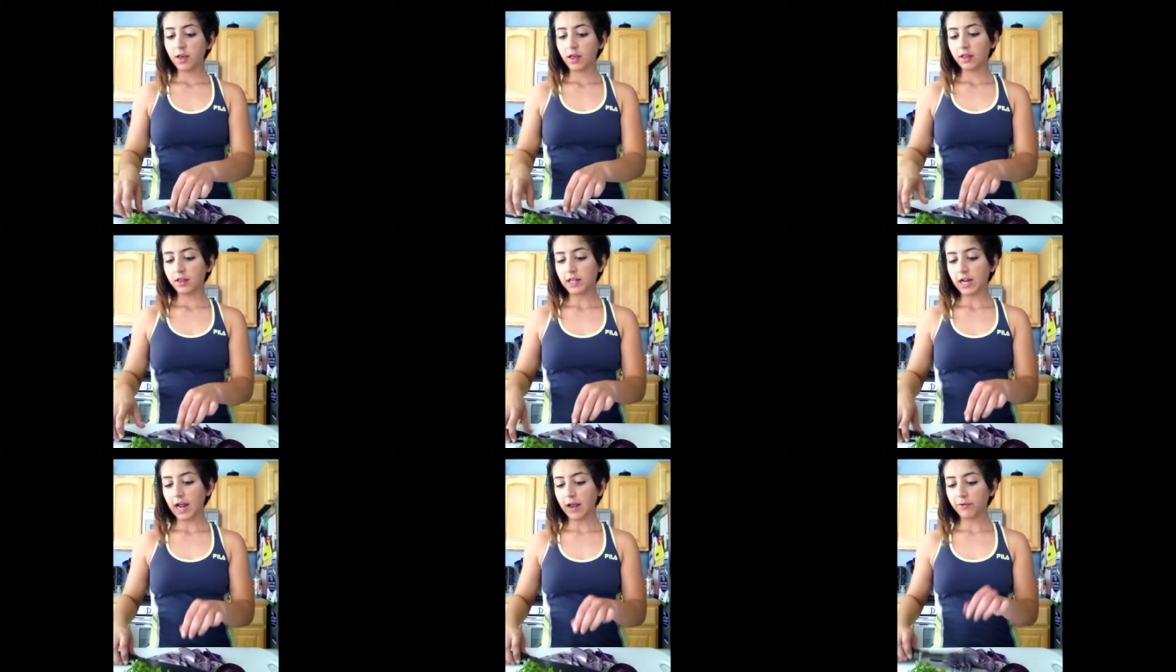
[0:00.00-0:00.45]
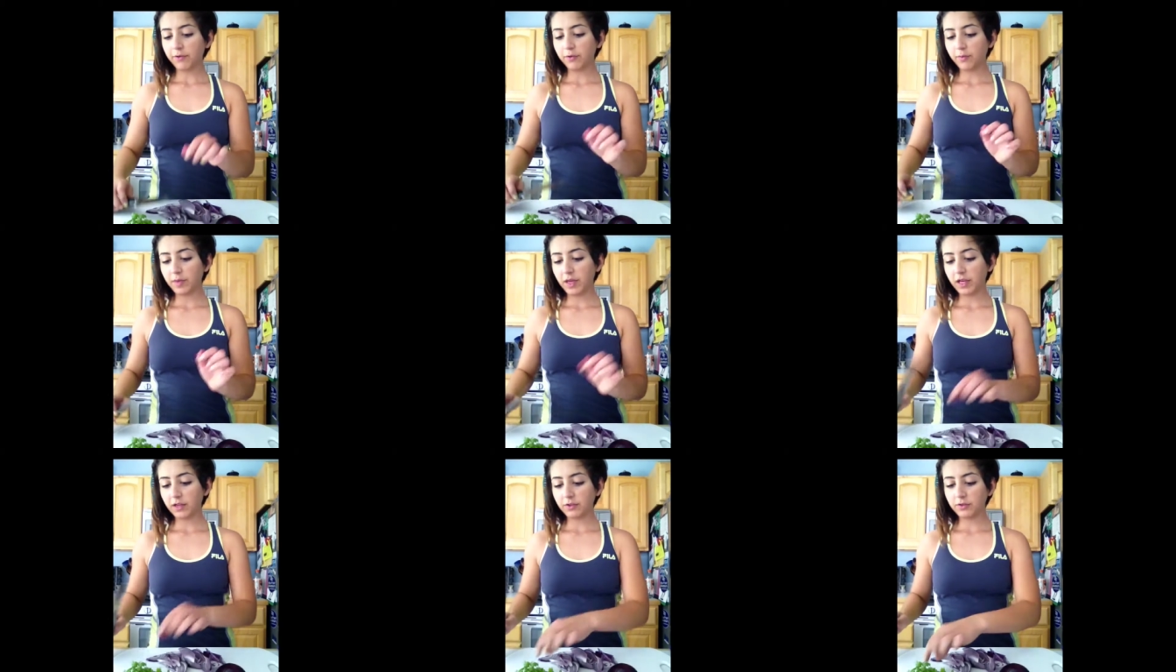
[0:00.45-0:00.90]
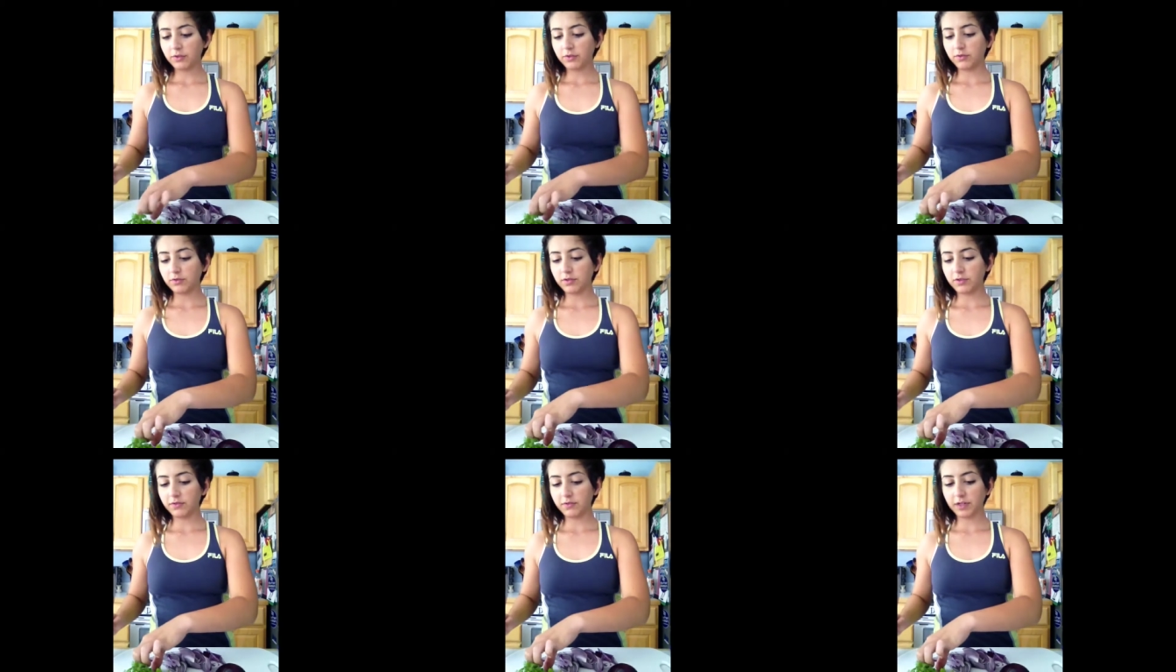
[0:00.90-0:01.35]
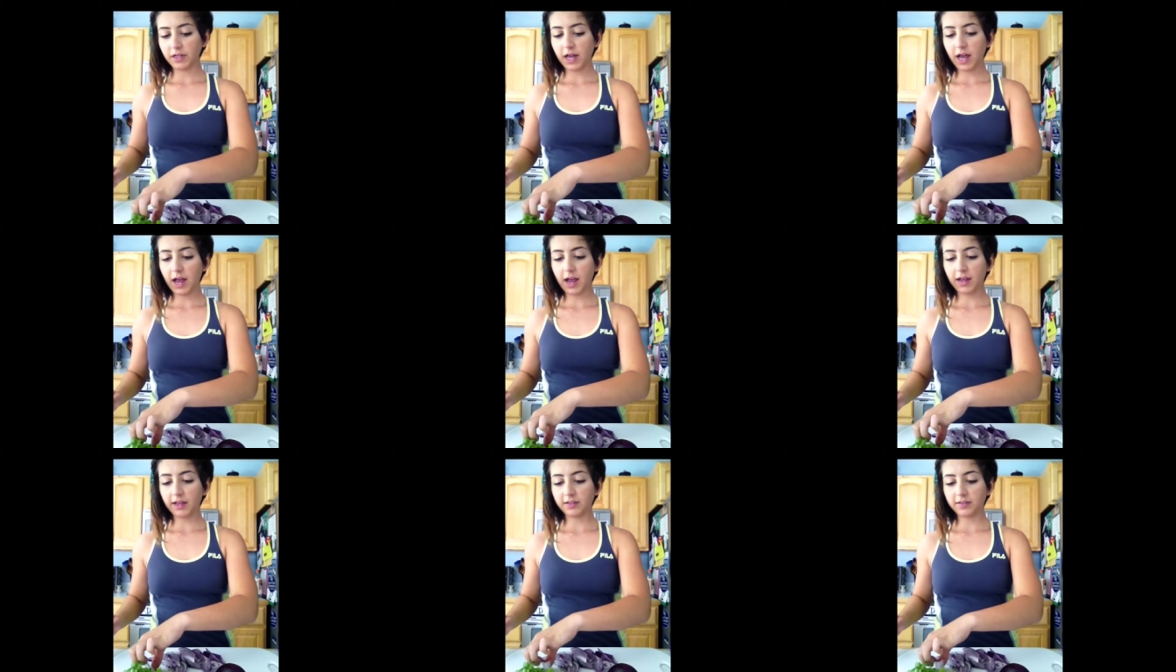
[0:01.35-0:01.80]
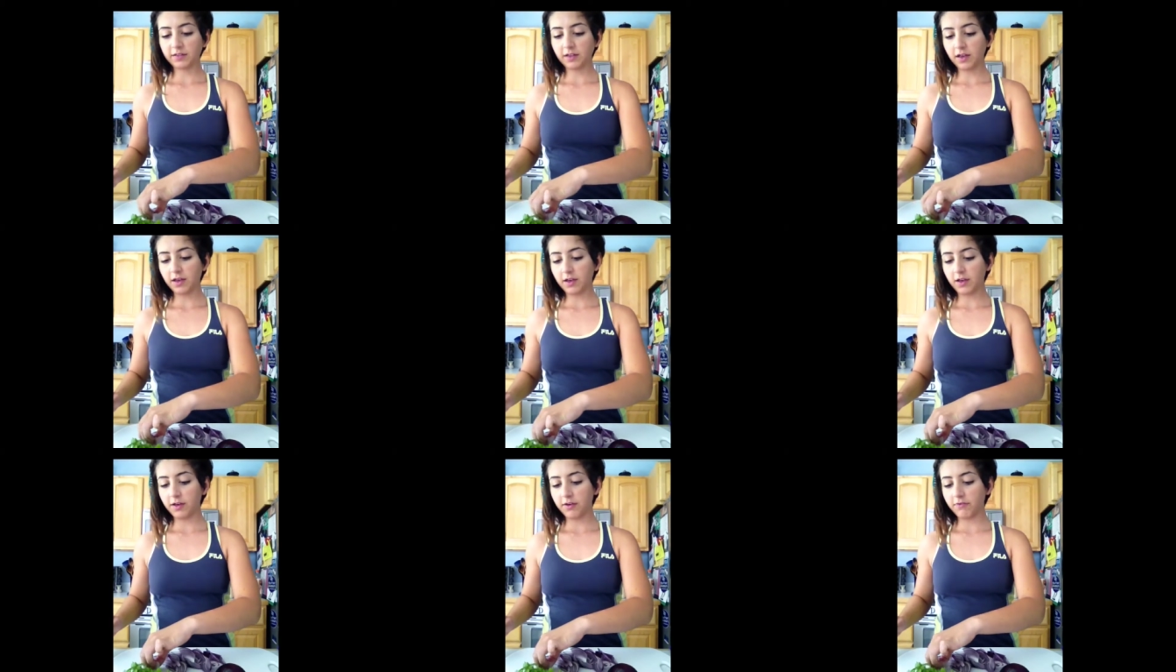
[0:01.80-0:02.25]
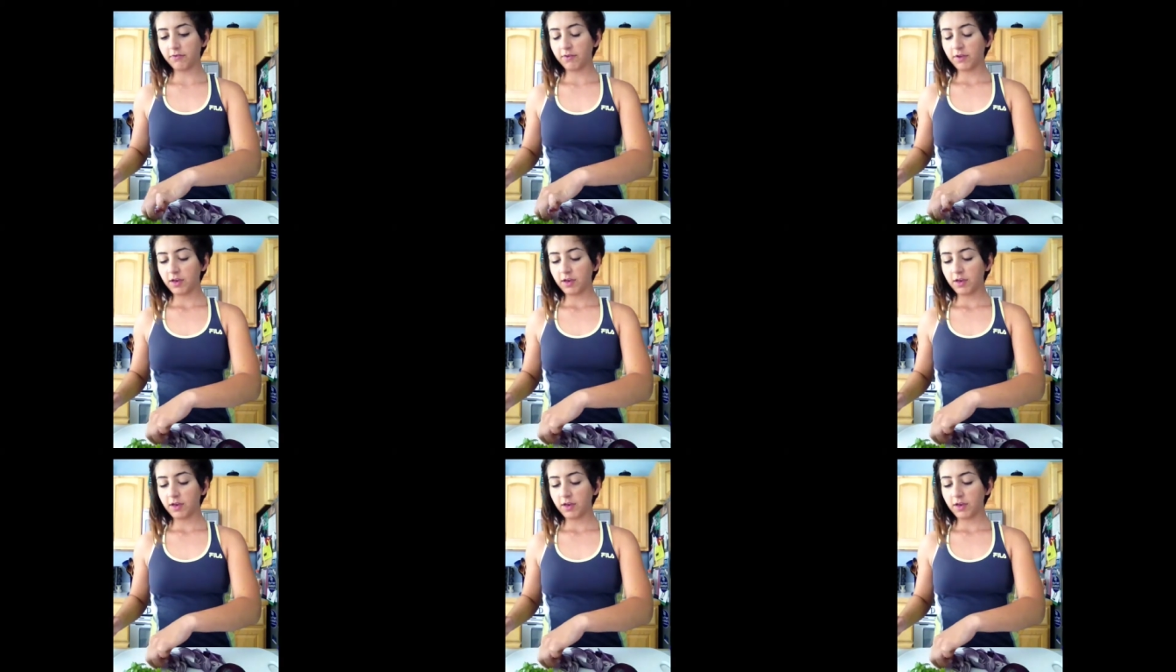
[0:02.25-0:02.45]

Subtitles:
that I would make two different kinds of